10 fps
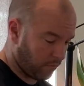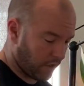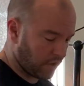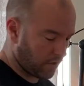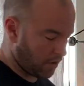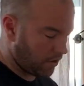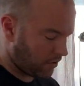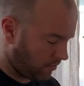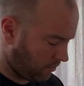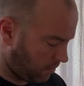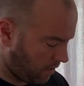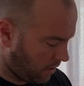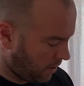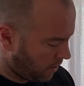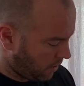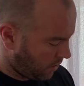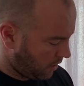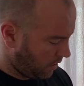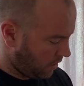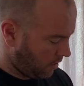a bunch of those
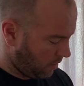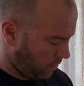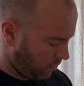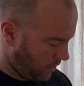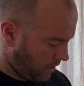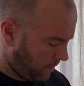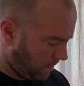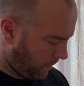already.